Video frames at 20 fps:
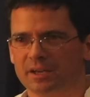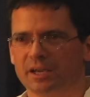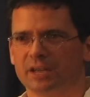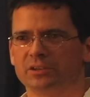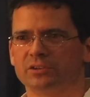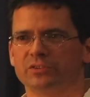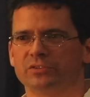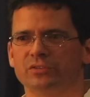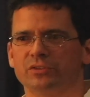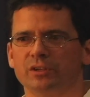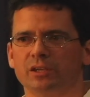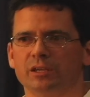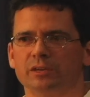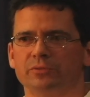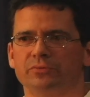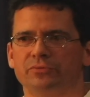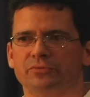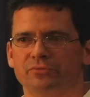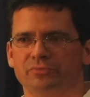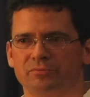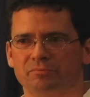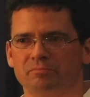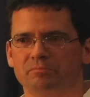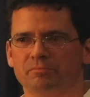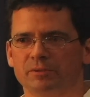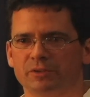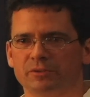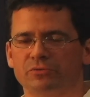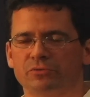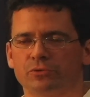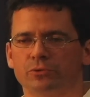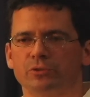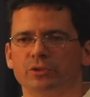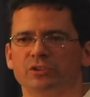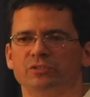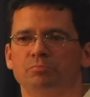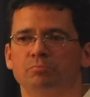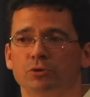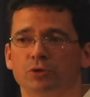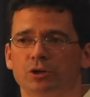and to see if, if through
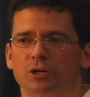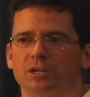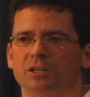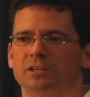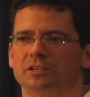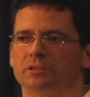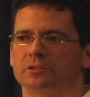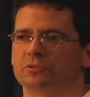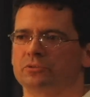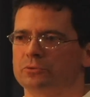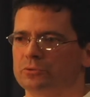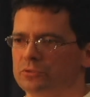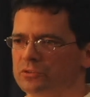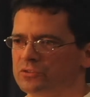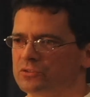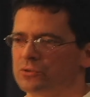this book and through the